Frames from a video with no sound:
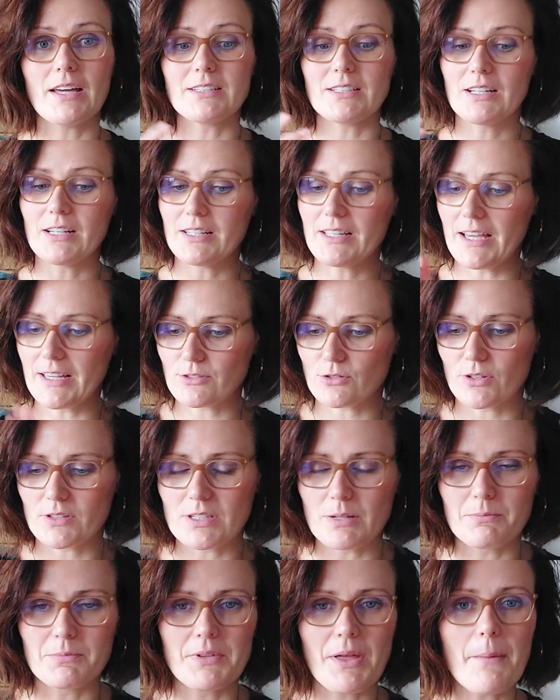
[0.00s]
Ideally, it has
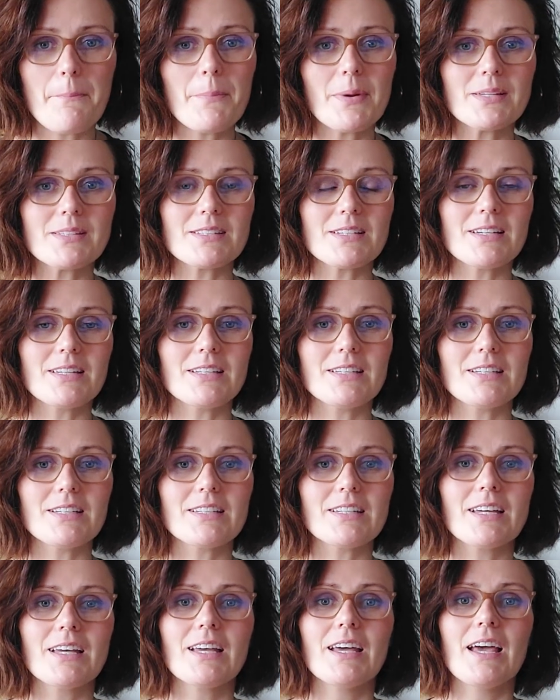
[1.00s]
got some numbers in
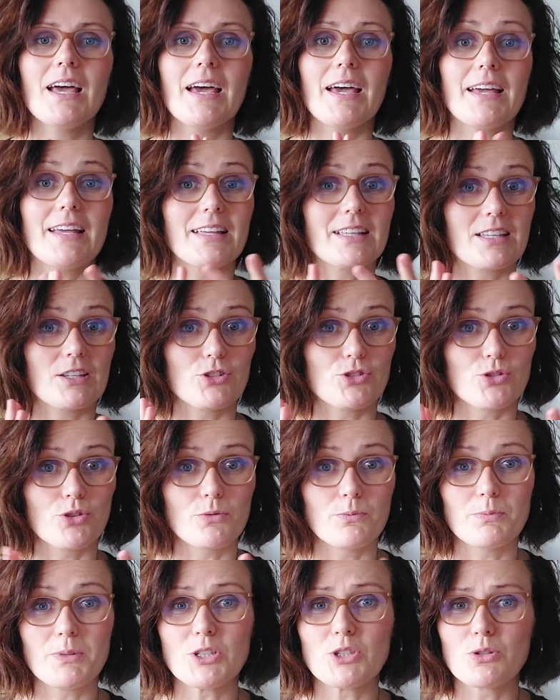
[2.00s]
it. It
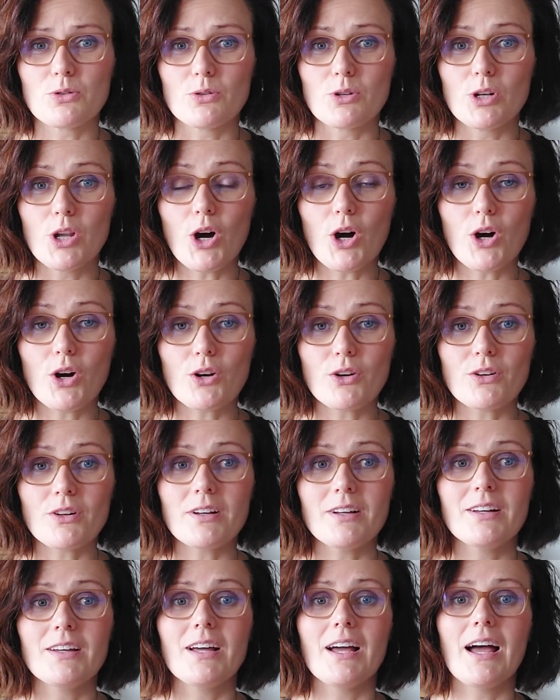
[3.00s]
shouldn't be too
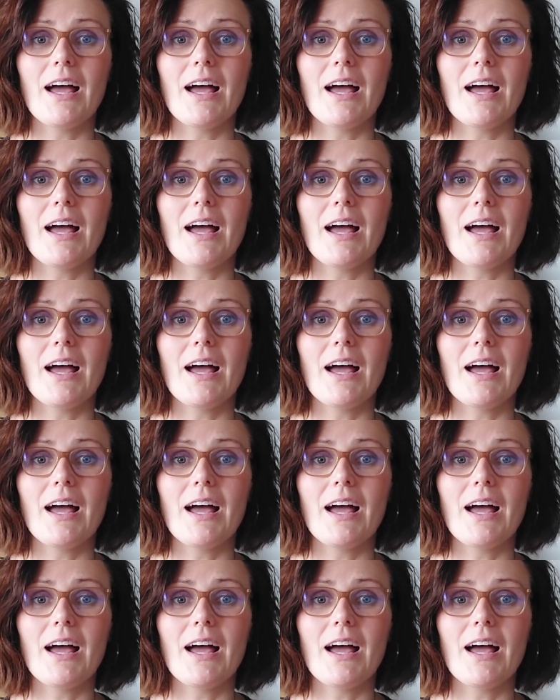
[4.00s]
long.